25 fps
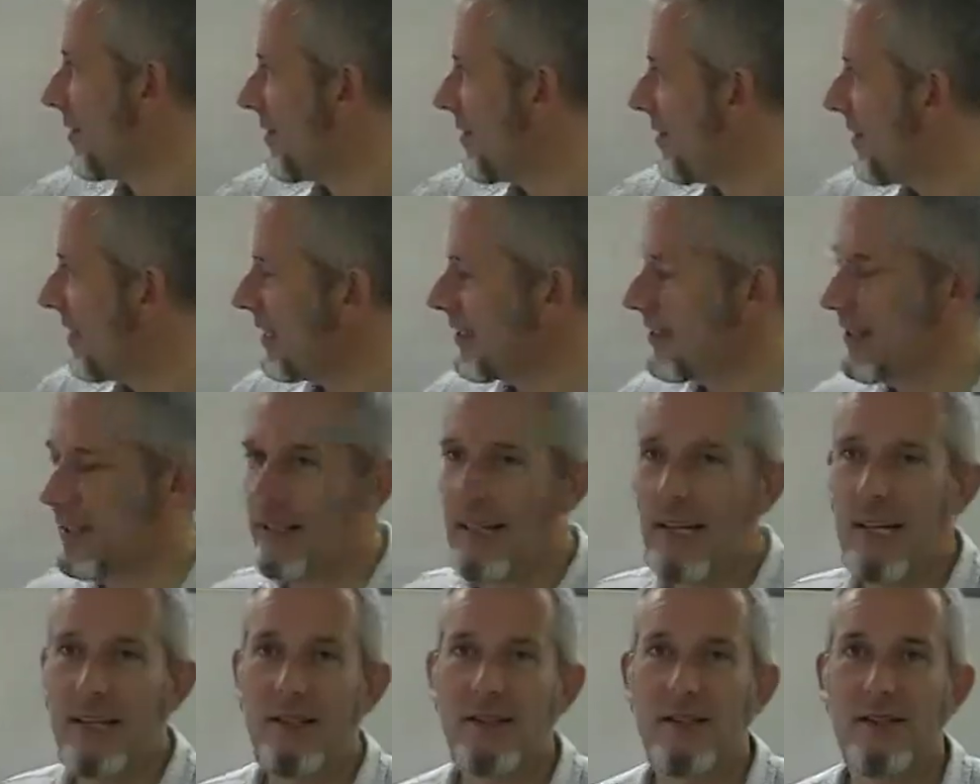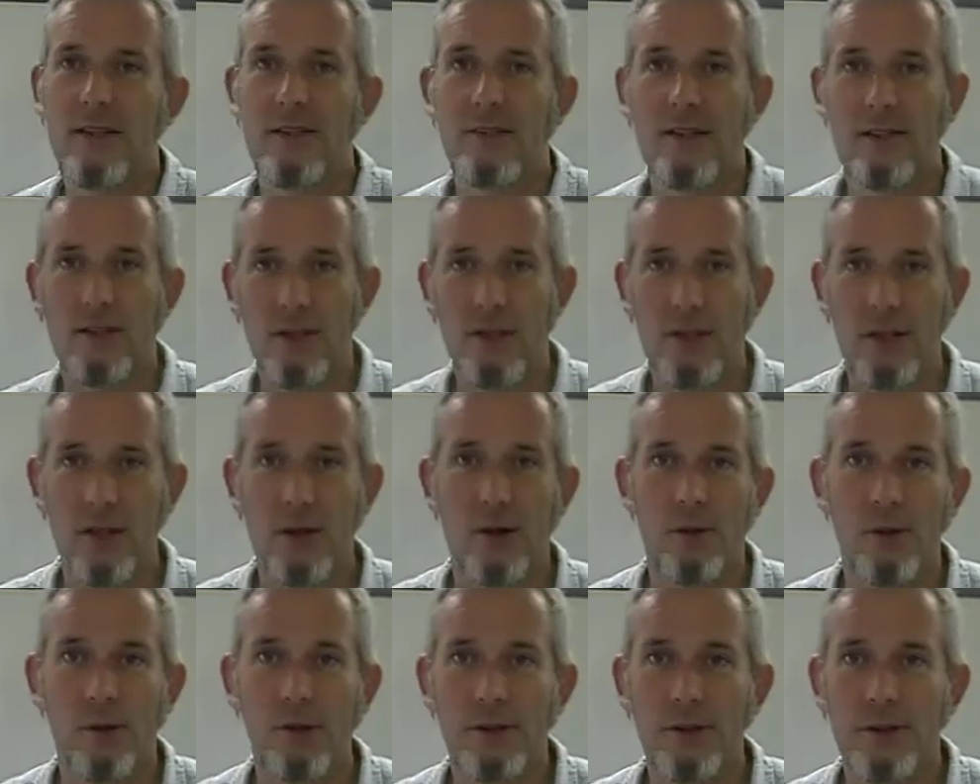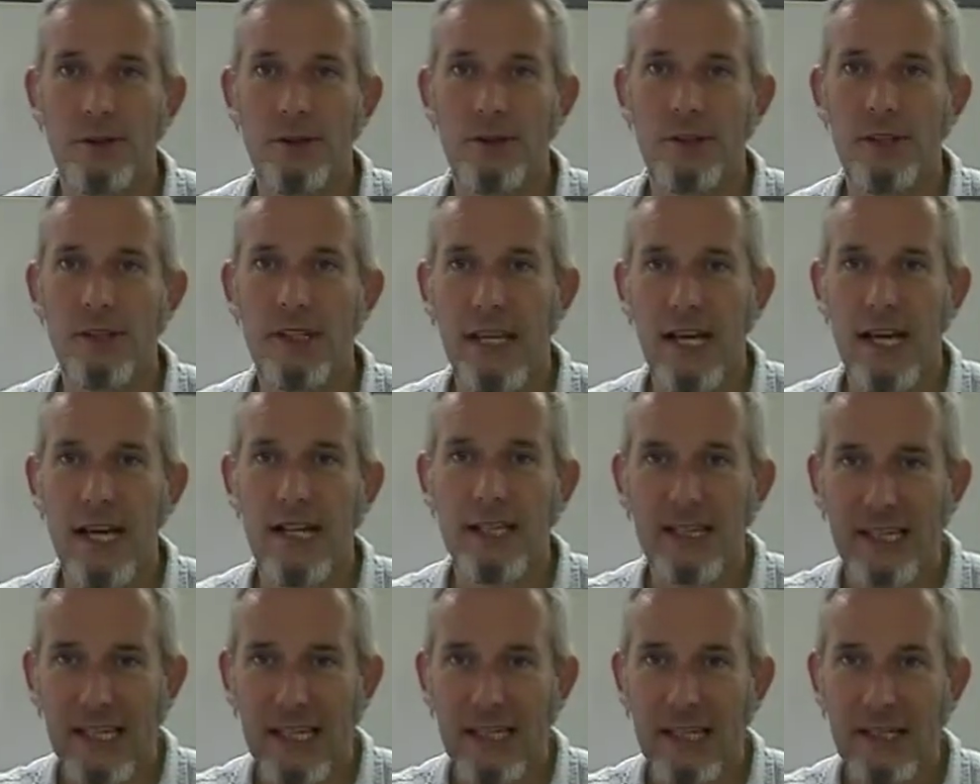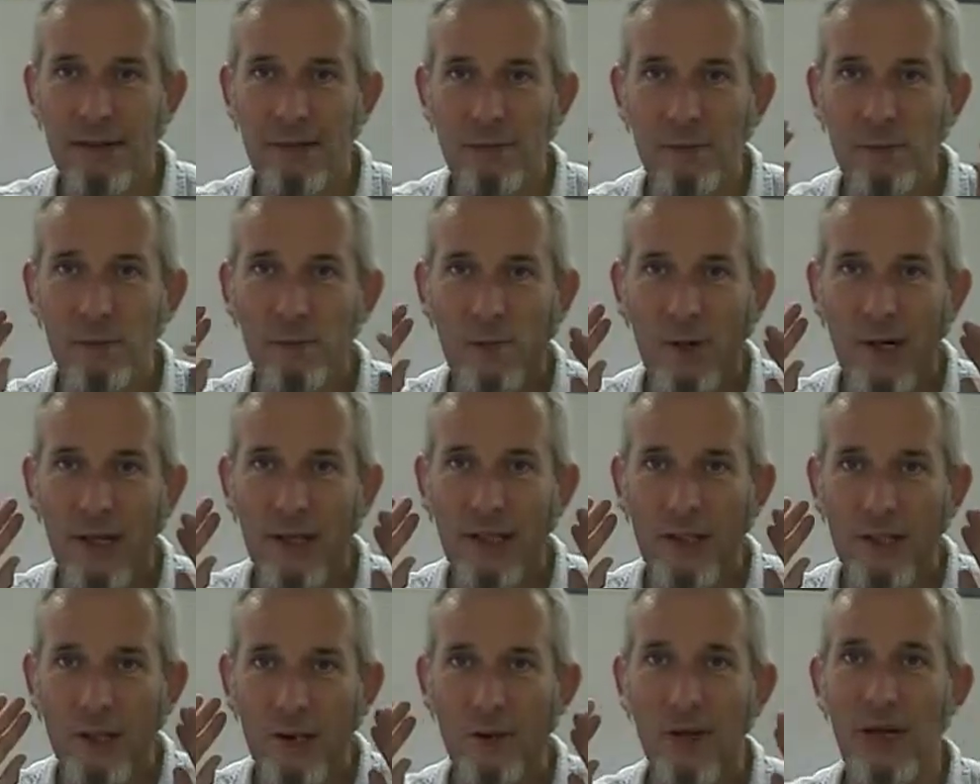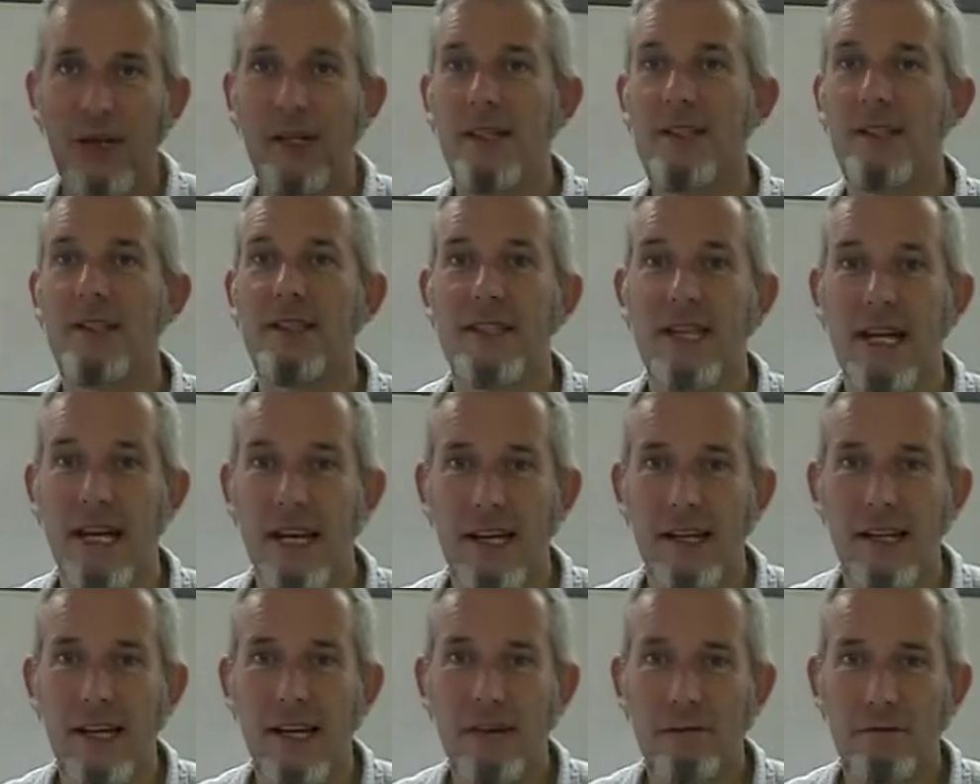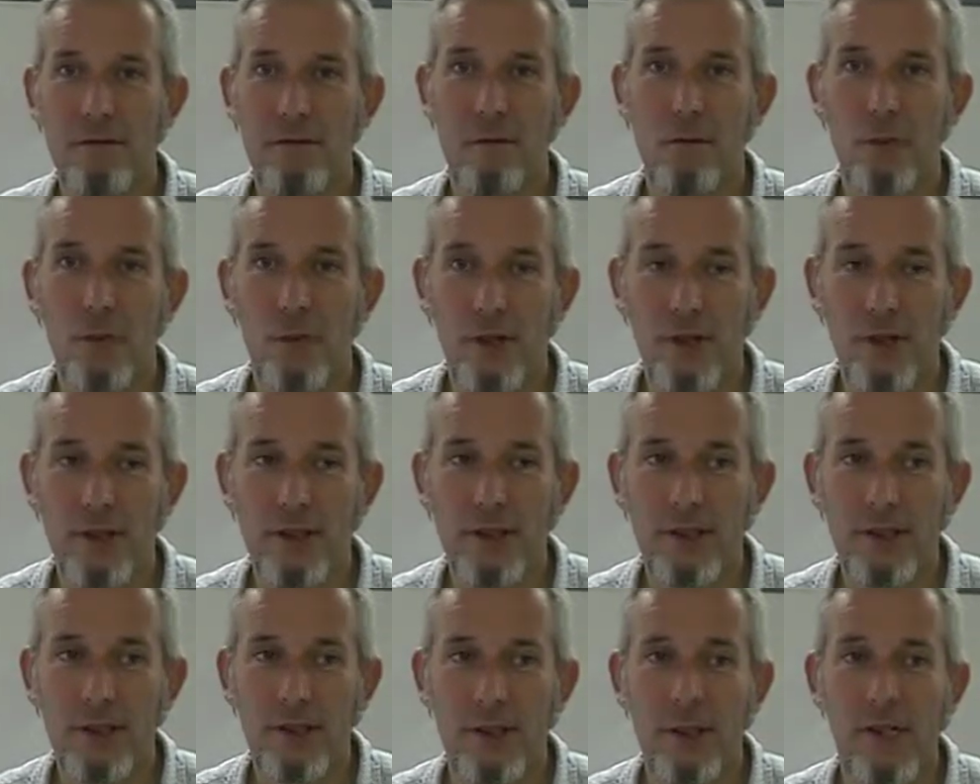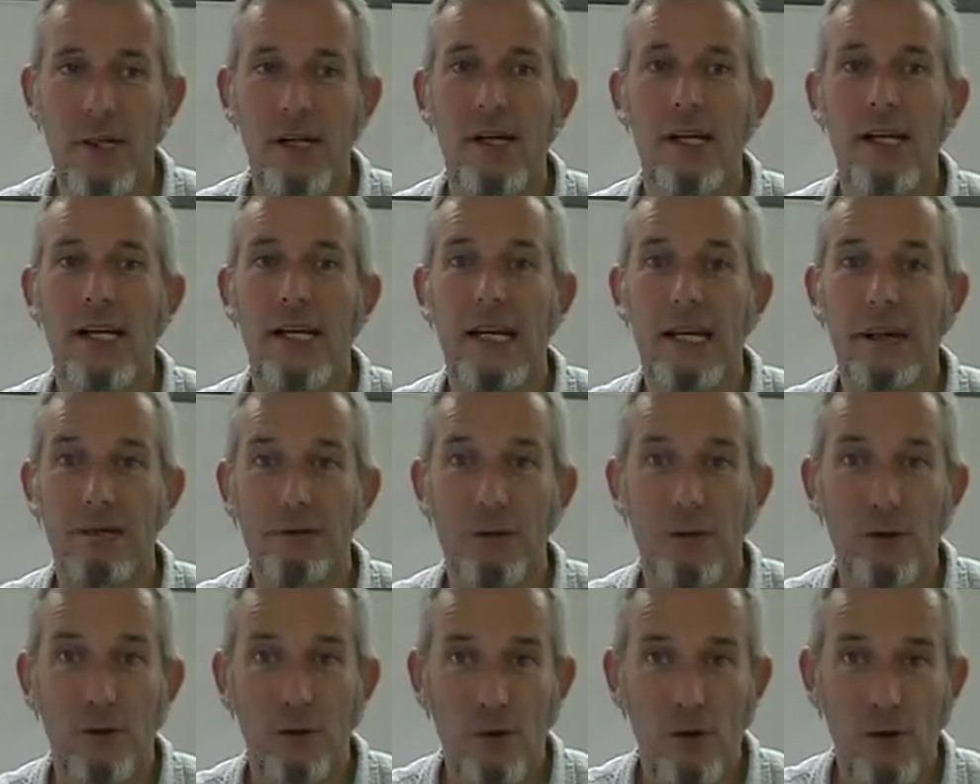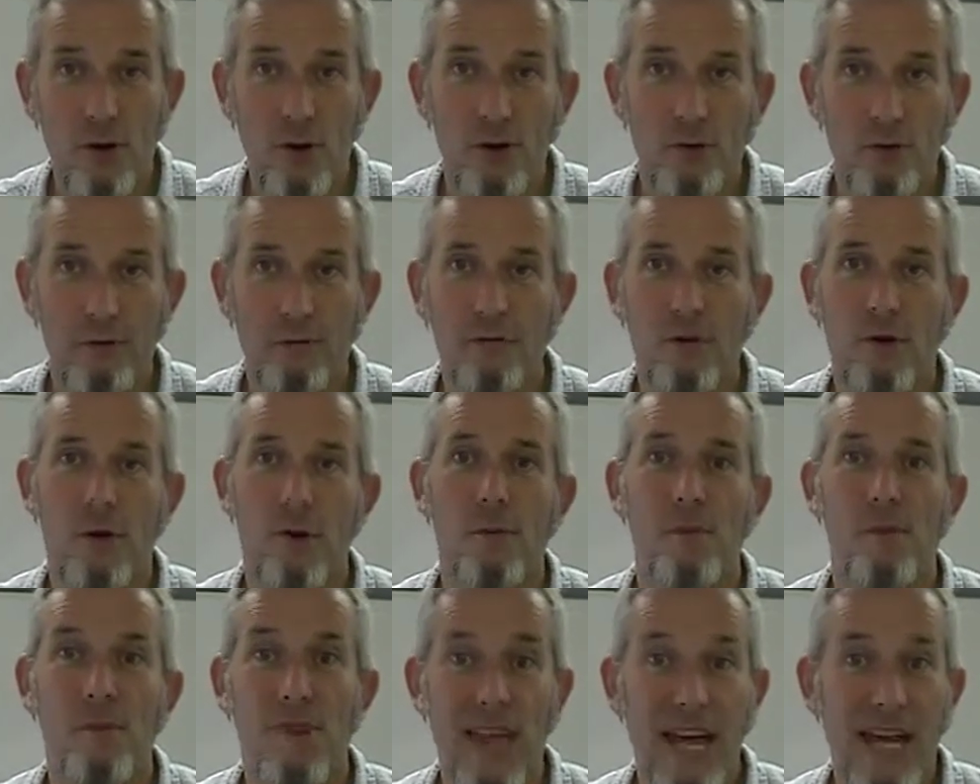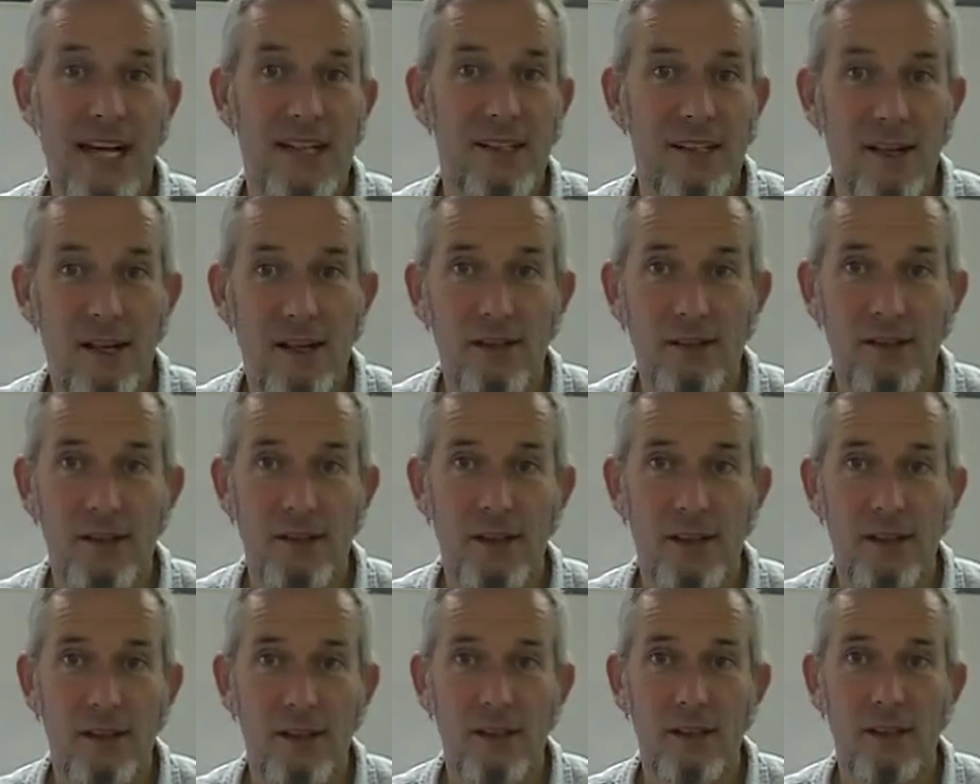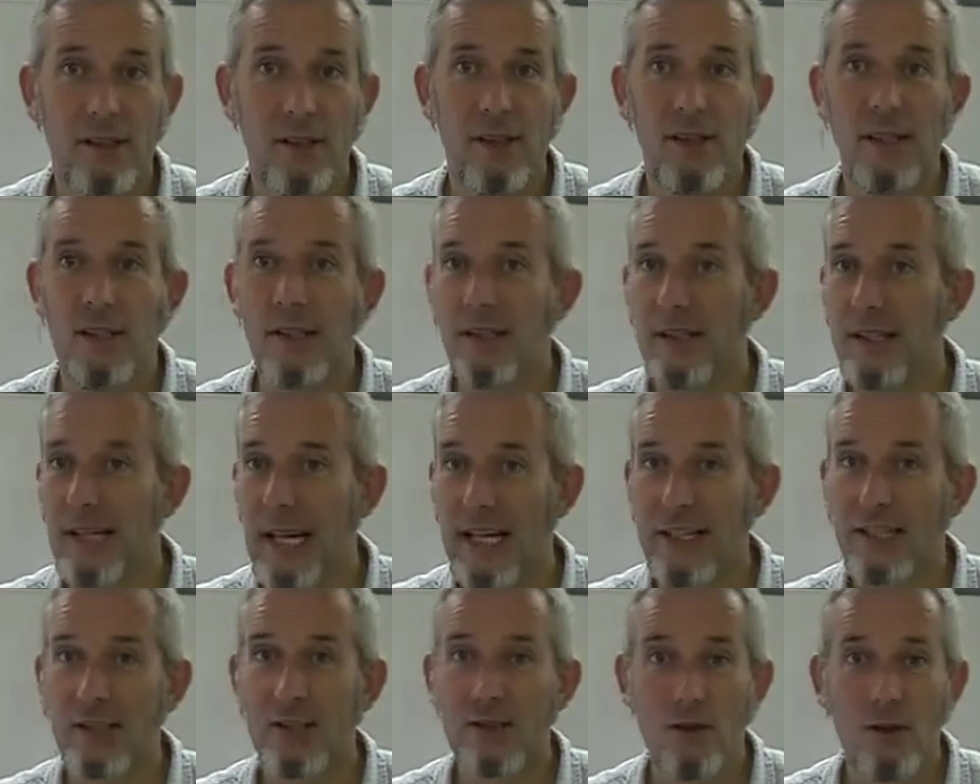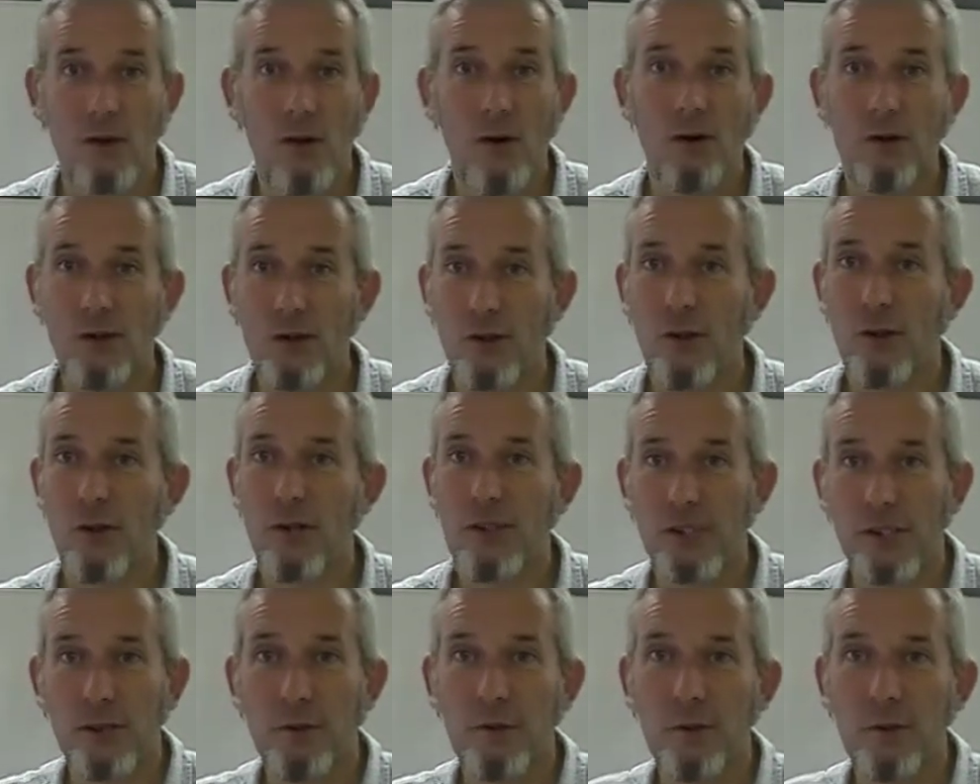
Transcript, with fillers: This sentence shows that even when you understand every word, if you're not from that culture, that's not going to